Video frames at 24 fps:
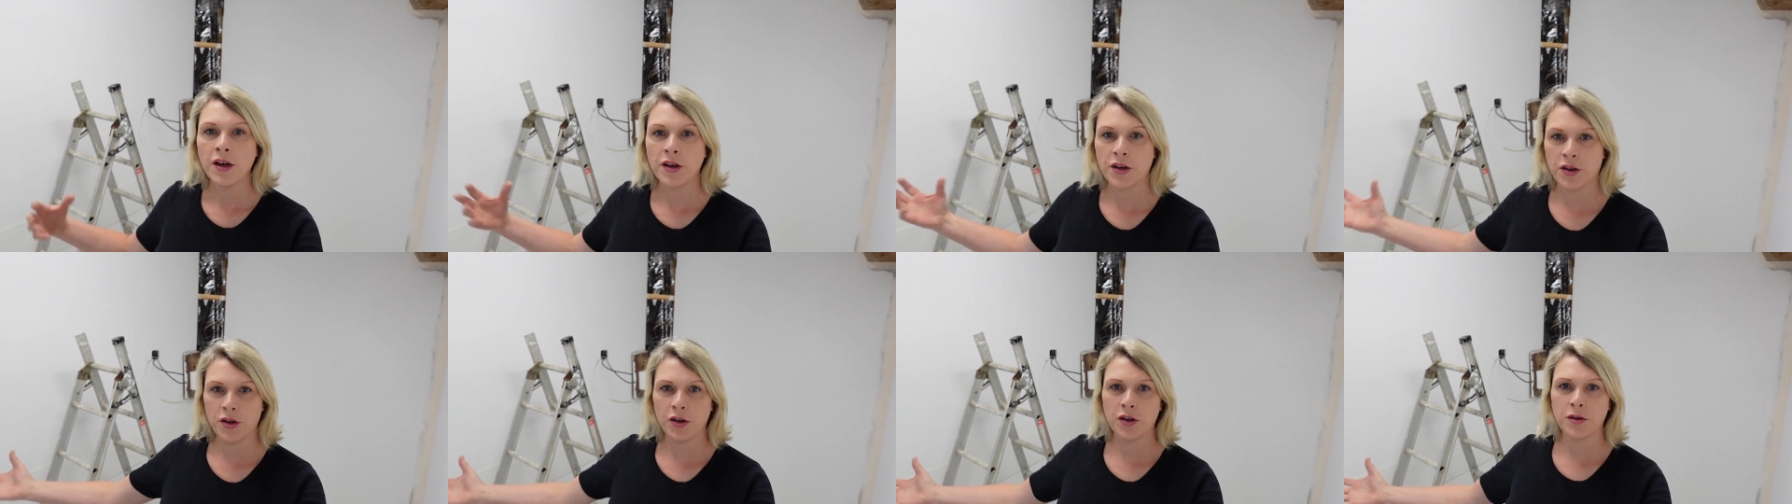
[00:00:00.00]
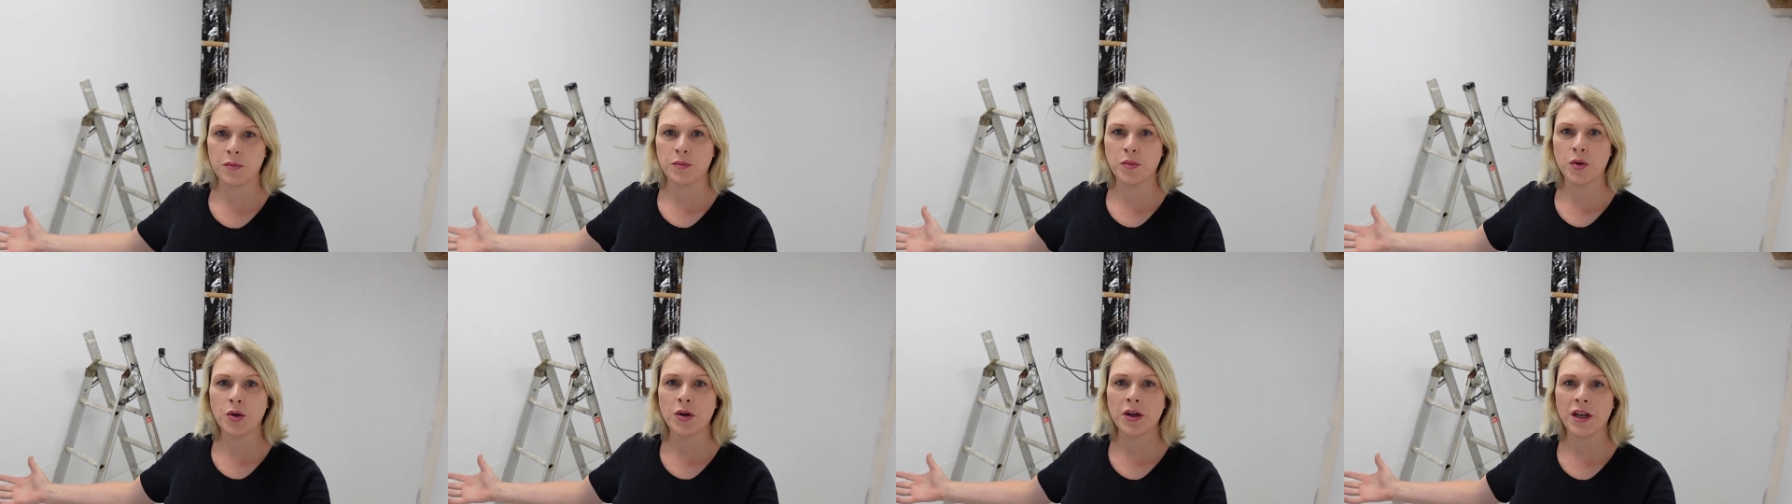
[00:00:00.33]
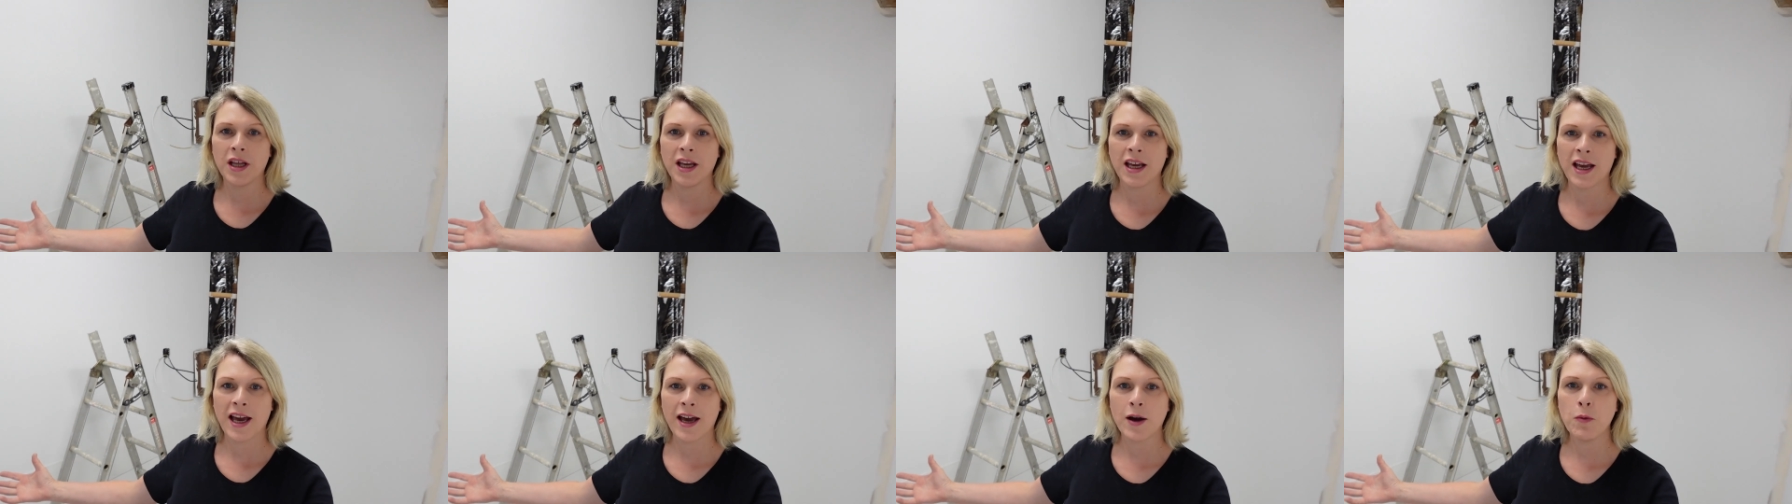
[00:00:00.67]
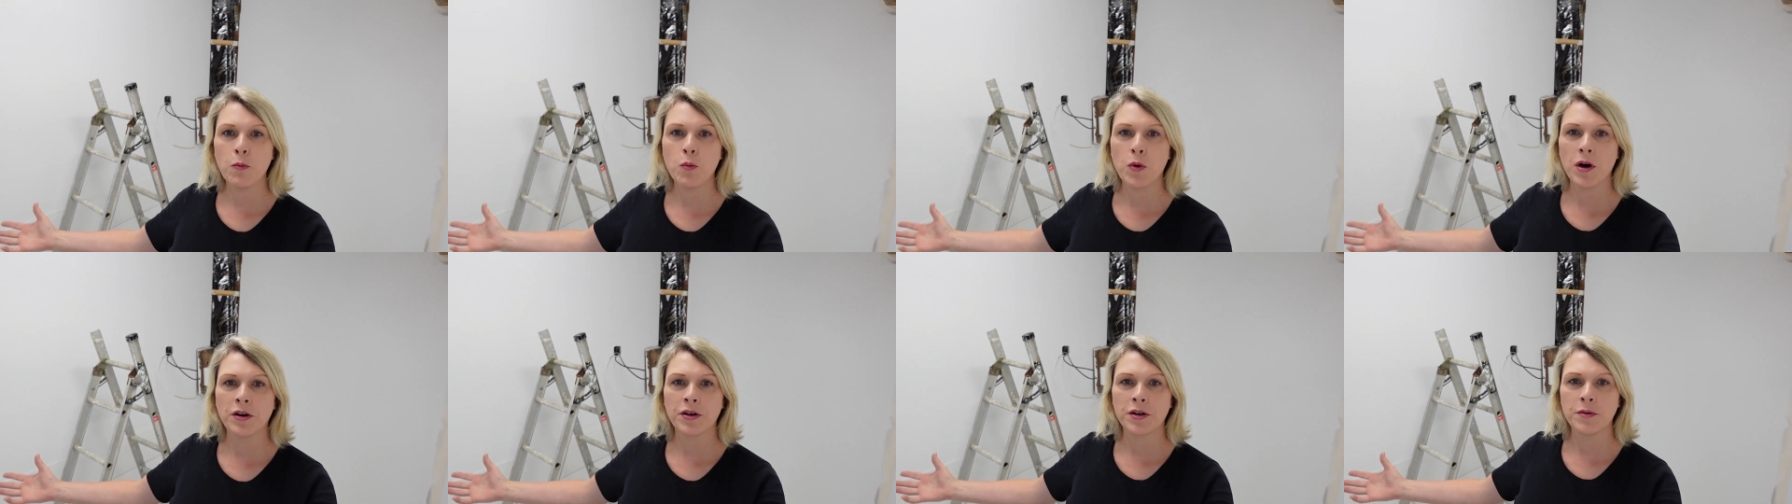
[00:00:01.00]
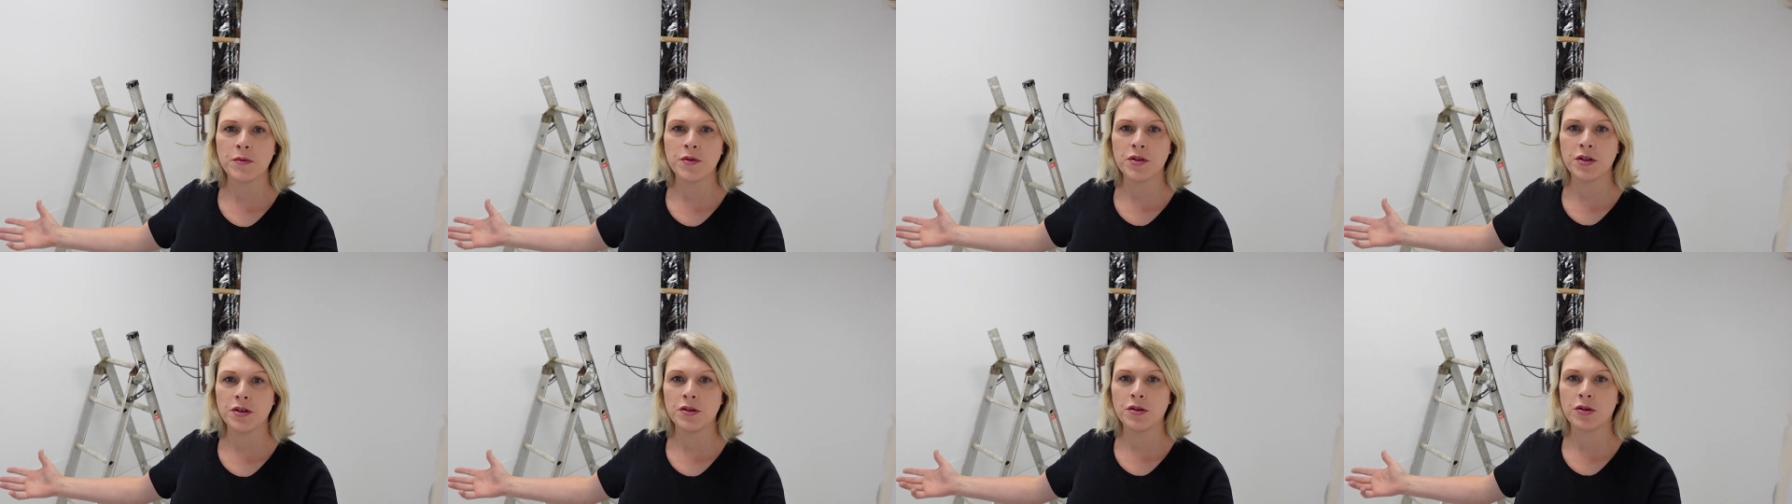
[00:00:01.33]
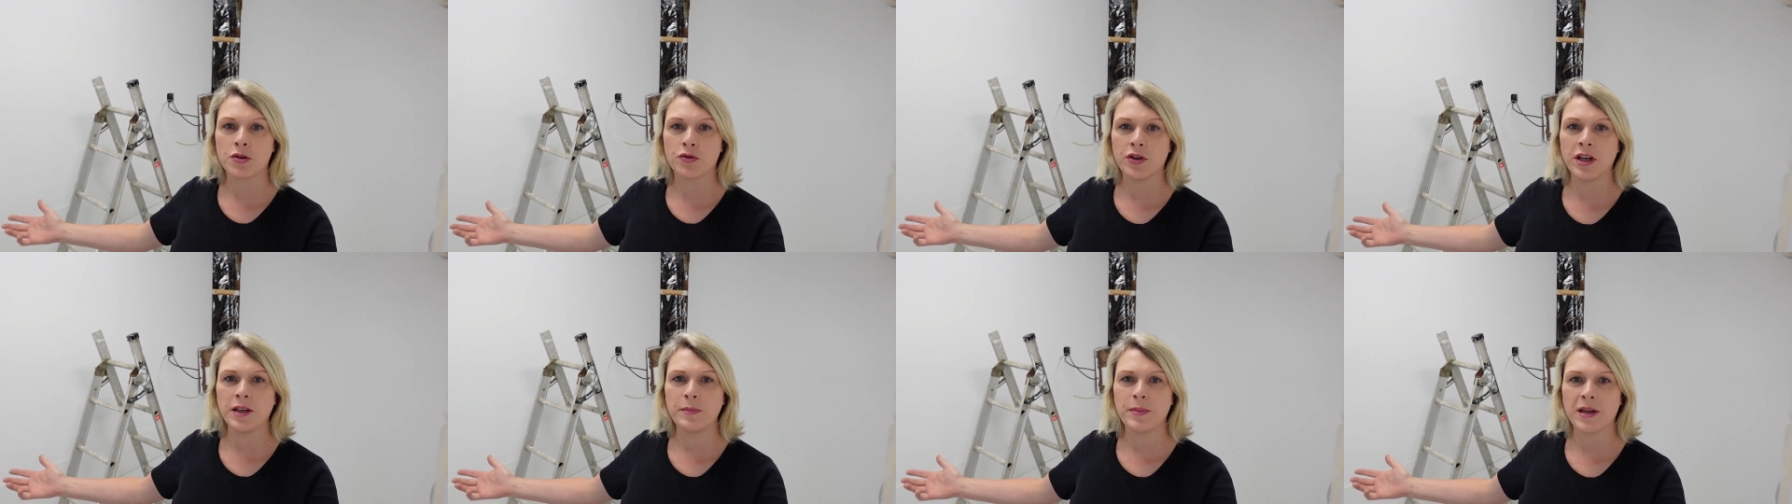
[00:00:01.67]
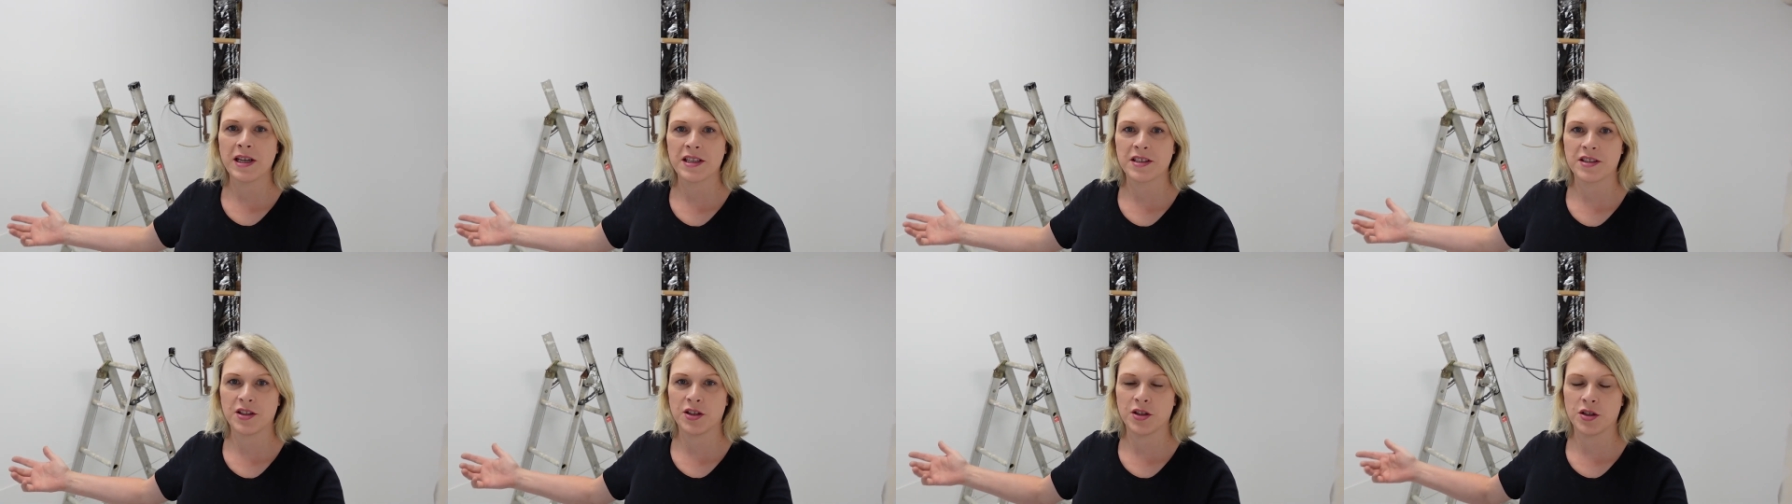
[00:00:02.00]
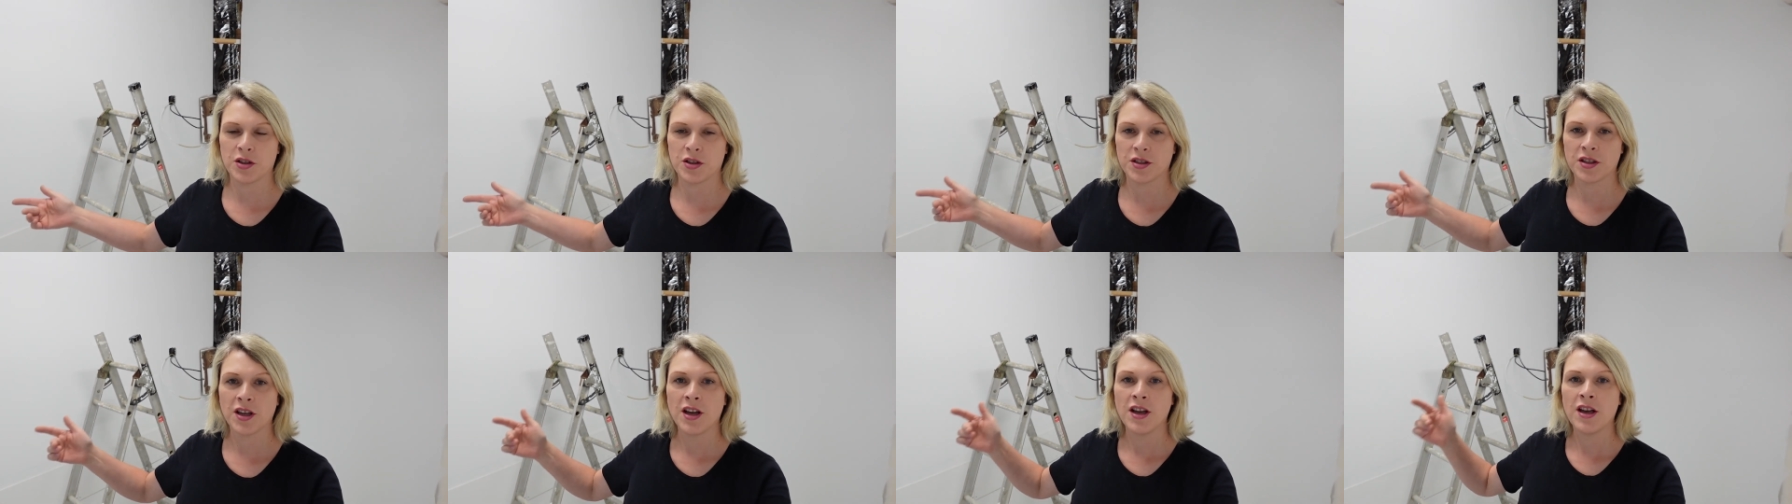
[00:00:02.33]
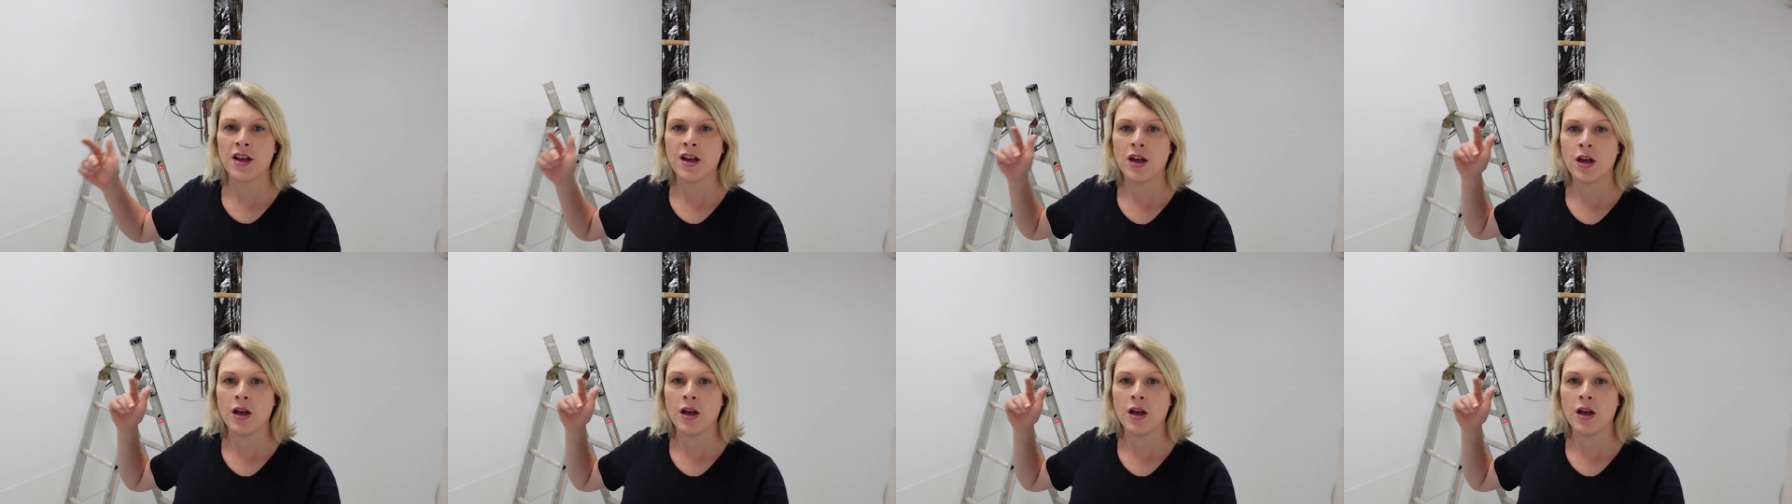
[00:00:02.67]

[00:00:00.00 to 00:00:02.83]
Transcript: Good morning and welcome to Gridbusters.